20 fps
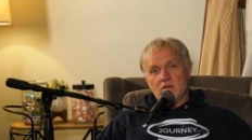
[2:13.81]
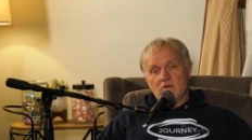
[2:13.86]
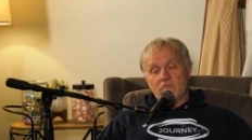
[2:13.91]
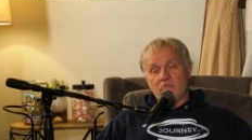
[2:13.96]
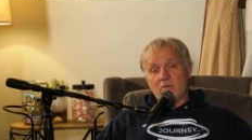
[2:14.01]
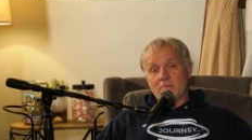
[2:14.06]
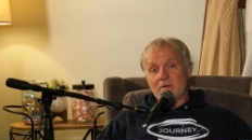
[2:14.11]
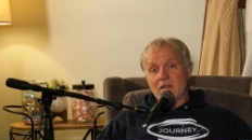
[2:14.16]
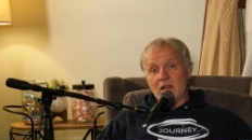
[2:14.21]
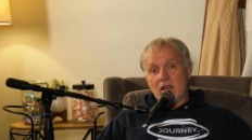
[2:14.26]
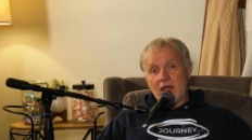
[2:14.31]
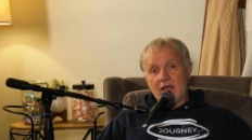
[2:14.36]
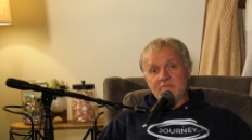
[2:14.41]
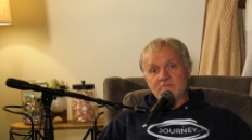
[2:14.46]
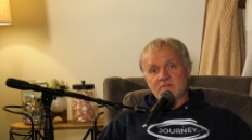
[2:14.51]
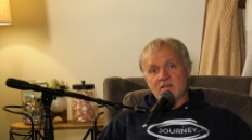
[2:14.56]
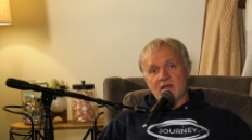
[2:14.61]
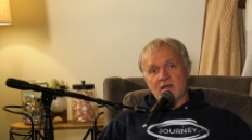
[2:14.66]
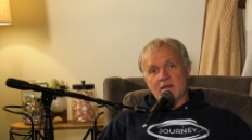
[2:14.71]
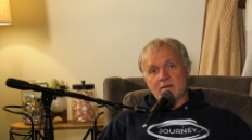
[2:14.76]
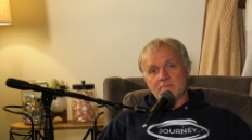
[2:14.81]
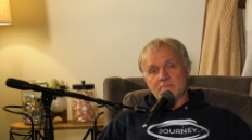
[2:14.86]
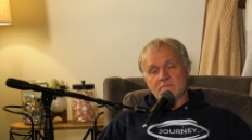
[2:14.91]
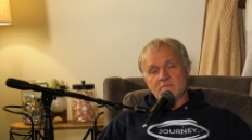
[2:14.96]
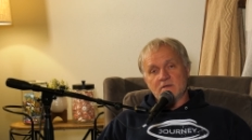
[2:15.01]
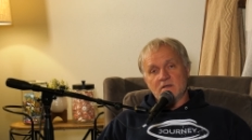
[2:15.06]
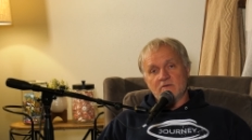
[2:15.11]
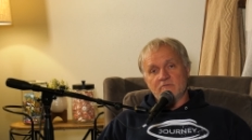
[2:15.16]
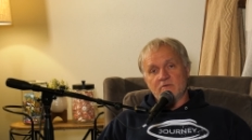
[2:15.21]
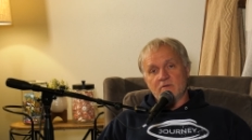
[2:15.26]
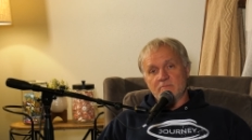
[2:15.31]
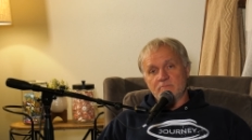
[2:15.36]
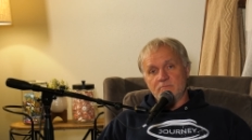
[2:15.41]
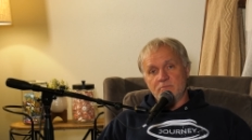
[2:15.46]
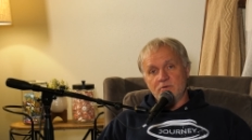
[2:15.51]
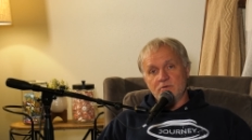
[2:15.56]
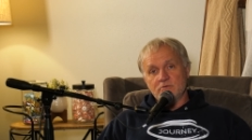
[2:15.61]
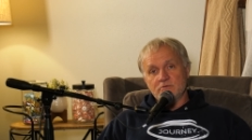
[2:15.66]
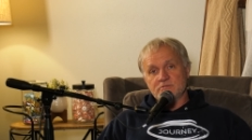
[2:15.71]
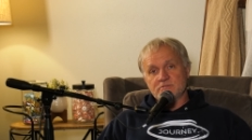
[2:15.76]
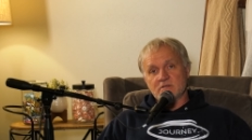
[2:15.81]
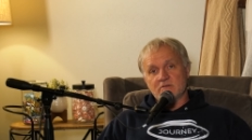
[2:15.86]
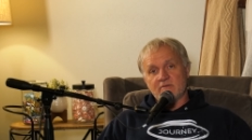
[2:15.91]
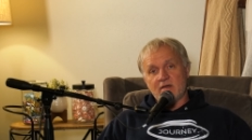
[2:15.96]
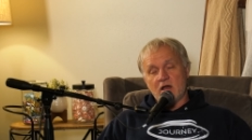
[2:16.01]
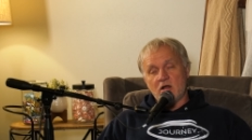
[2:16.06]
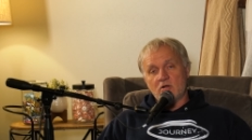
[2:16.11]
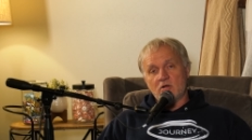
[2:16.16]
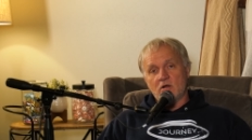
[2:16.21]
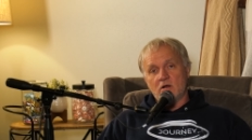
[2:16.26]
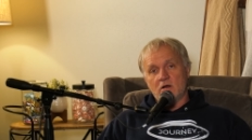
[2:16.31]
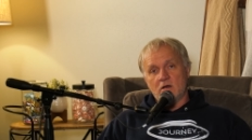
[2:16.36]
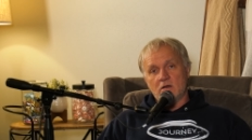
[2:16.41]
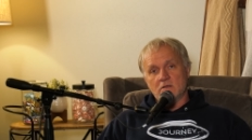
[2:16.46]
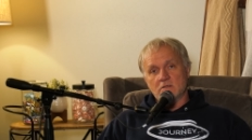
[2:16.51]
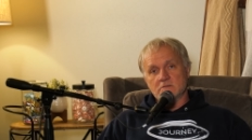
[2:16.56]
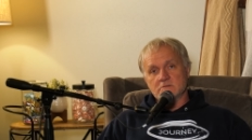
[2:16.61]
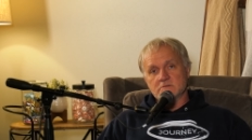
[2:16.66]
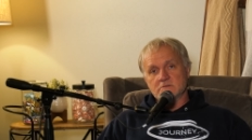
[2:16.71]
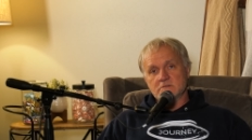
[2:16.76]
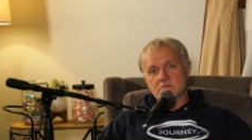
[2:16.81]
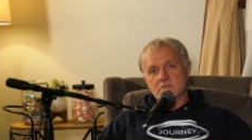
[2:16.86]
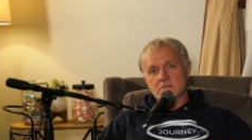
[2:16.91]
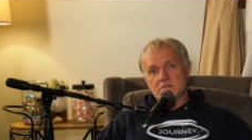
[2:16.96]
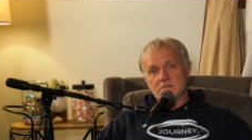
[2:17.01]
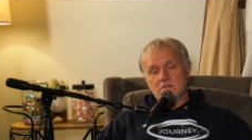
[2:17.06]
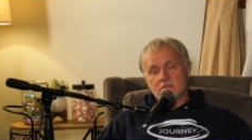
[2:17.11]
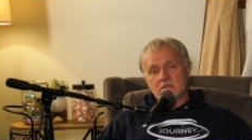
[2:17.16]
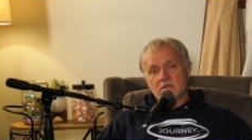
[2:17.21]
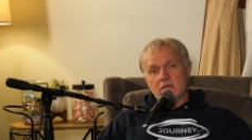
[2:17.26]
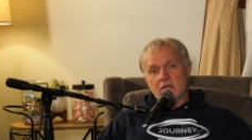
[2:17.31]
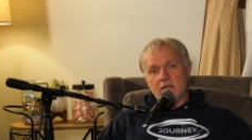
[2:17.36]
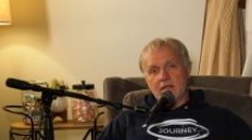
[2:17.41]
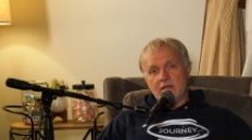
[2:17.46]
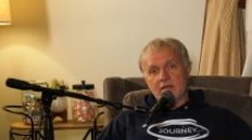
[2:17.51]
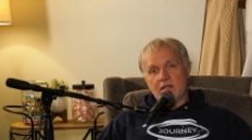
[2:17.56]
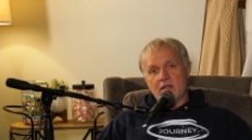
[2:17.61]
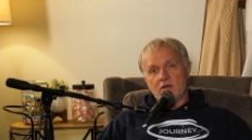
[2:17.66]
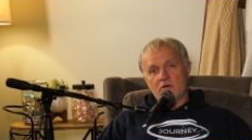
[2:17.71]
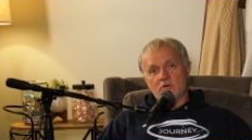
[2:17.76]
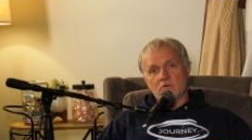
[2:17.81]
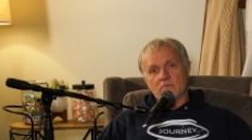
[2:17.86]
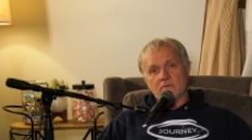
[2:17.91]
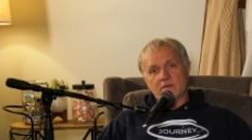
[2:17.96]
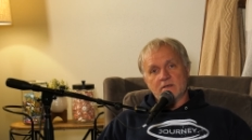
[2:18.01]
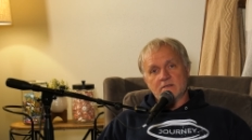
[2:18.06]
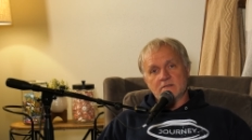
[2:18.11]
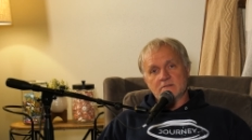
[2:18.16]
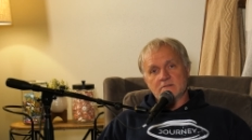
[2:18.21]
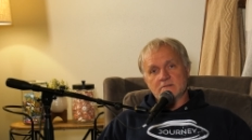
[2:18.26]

from a lifetime of abuse of alcohol and heroin.